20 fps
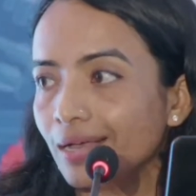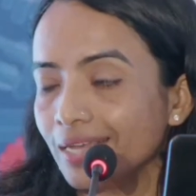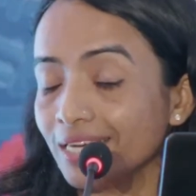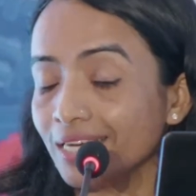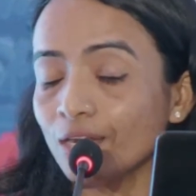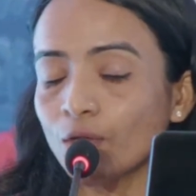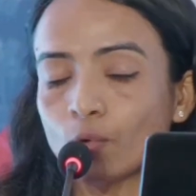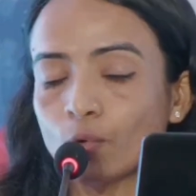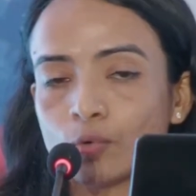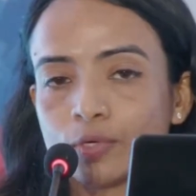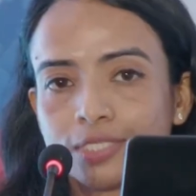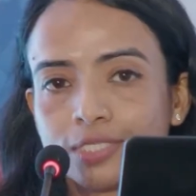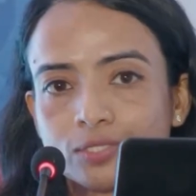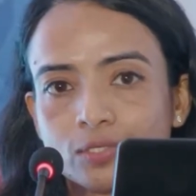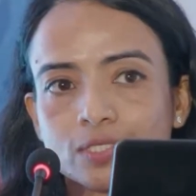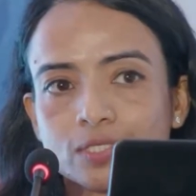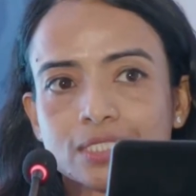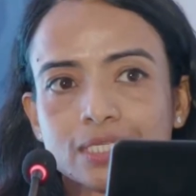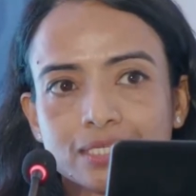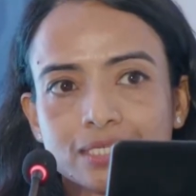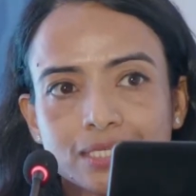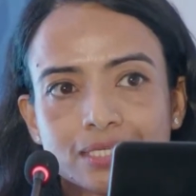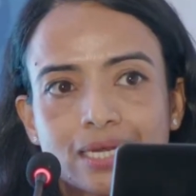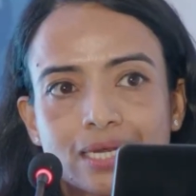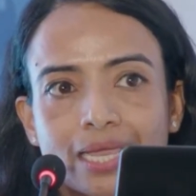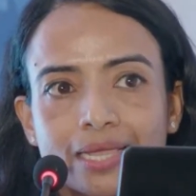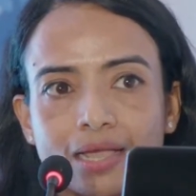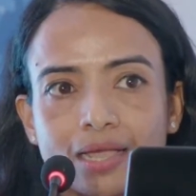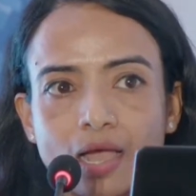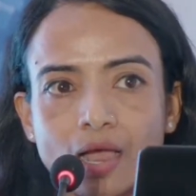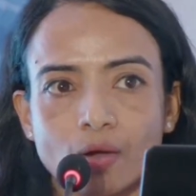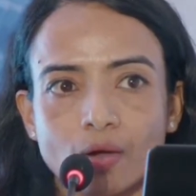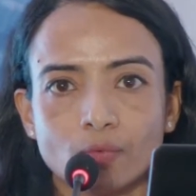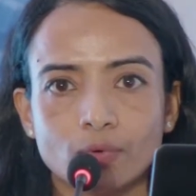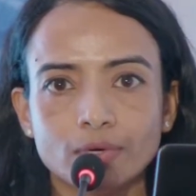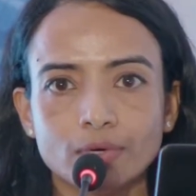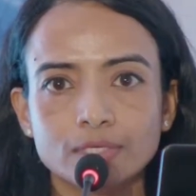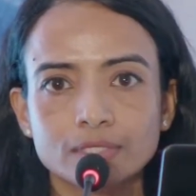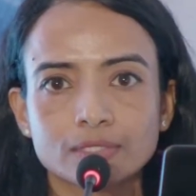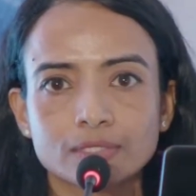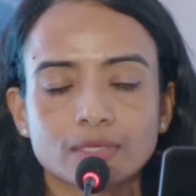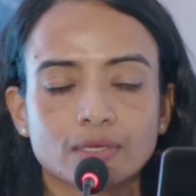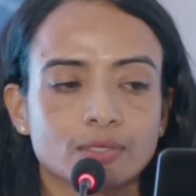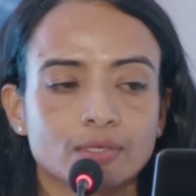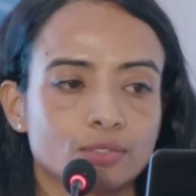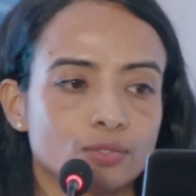in low resource setting like ours.